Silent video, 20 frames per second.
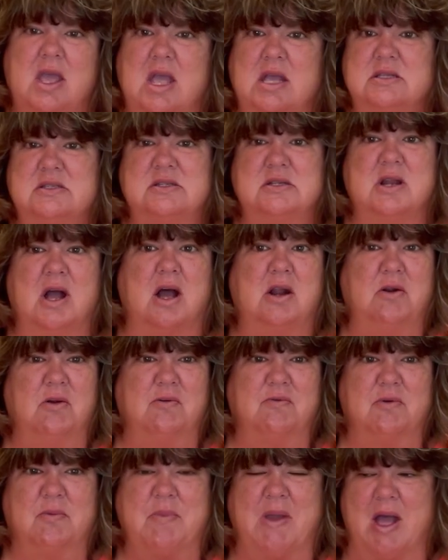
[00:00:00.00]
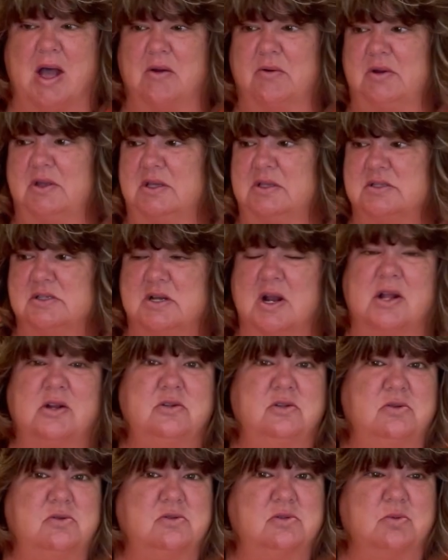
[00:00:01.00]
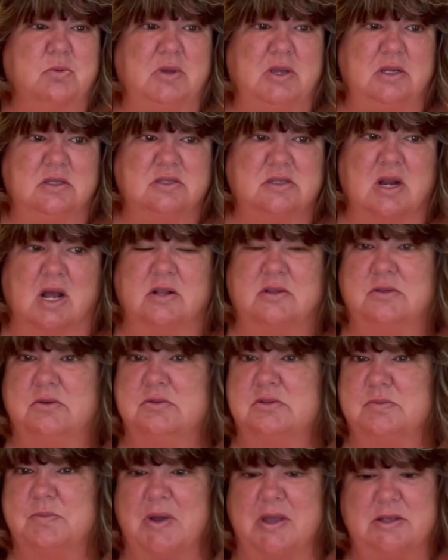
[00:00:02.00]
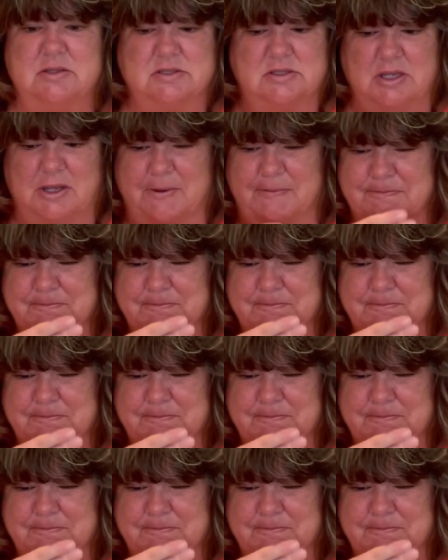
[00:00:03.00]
It's not overpowering. It's not too sweet. It's not too spicy.